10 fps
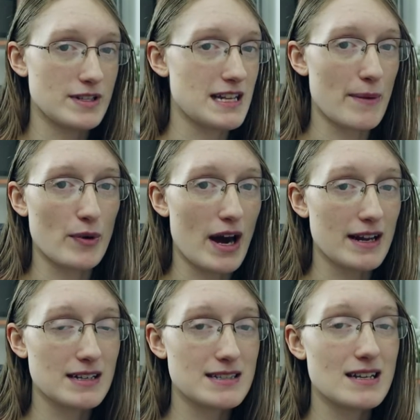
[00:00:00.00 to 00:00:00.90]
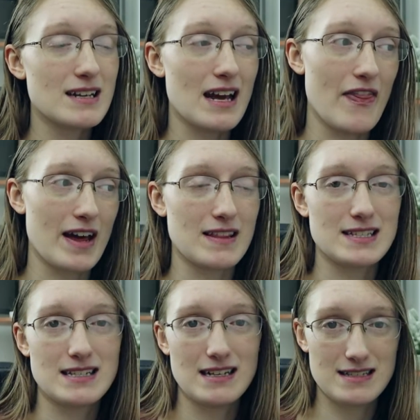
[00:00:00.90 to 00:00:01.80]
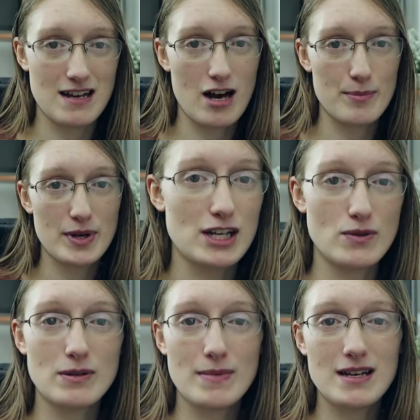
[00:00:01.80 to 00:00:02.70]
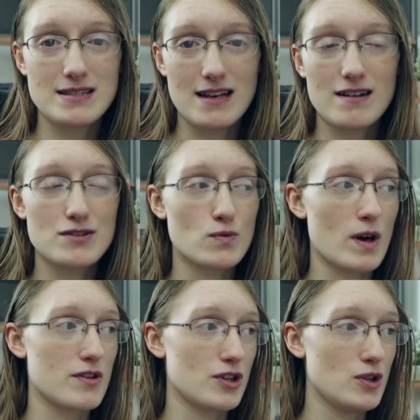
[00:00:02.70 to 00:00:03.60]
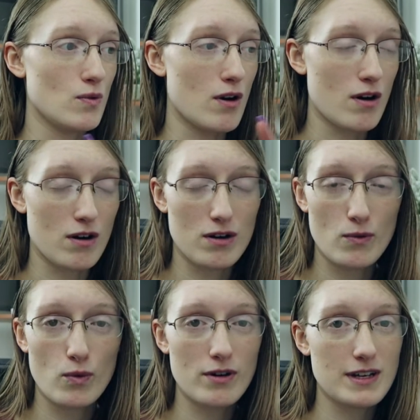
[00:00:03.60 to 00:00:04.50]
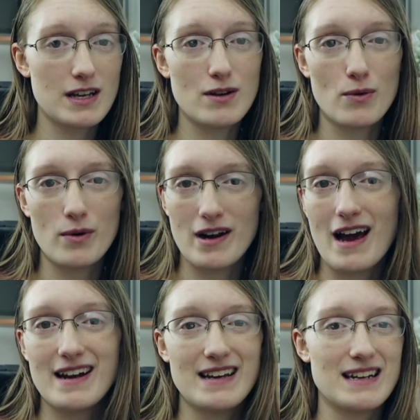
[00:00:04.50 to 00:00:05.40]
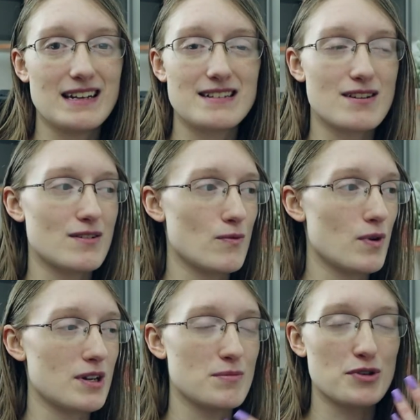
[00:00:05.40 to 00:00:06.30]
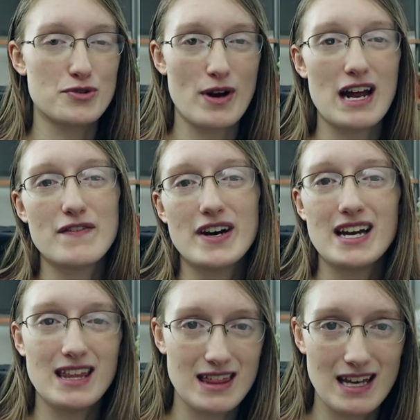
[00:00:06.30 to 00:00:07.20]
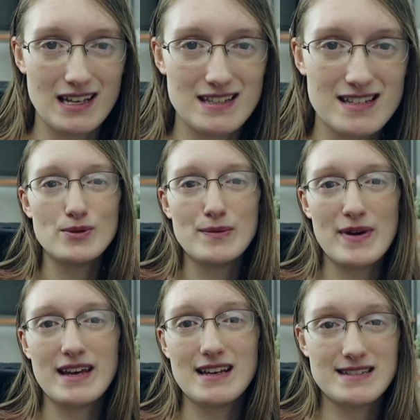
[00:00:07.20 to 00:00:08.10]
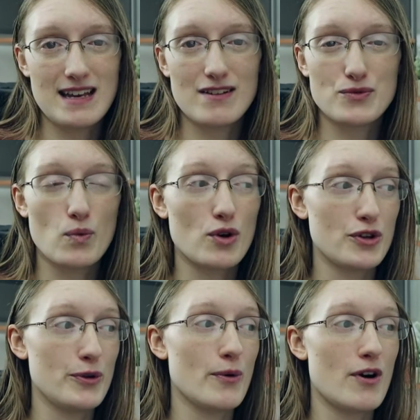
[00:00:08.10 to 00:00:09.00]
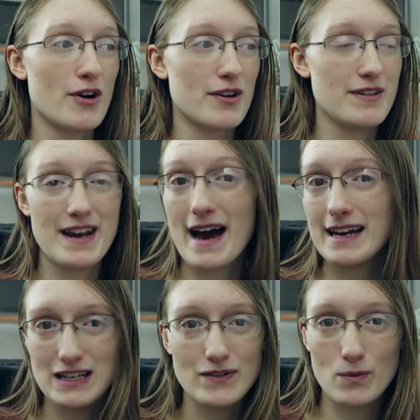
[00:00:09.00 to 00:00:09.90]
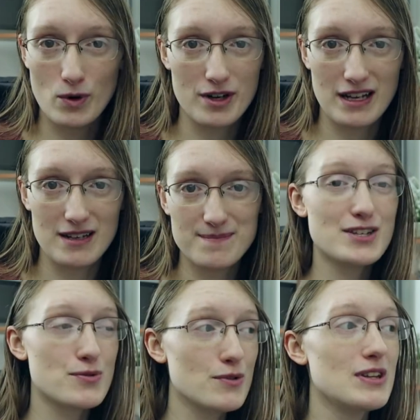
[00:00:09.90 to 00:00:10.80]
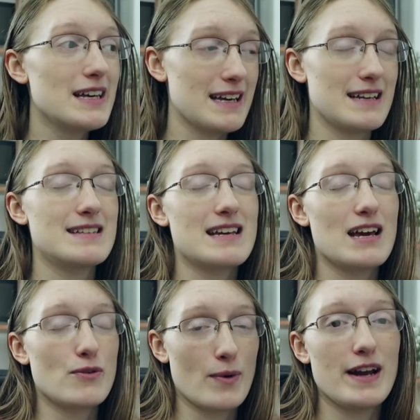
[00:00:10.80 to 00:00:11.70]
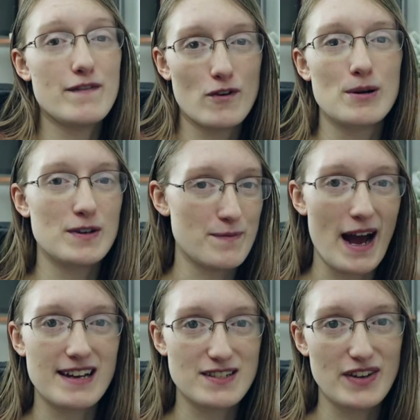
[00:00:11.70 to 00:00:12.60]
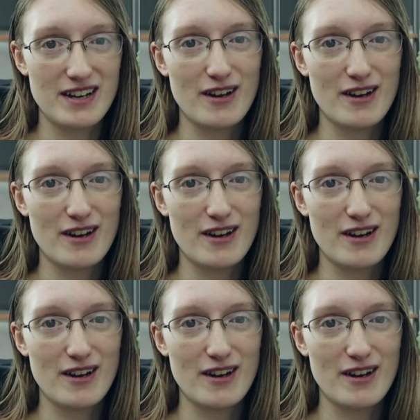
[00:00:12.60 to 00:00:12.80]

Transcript: once that product is done and that listing is up. And you can make sales whether you are working or not. And it is one of the most gratifying things to be making sales while you are not even working. It truly is a great form of passive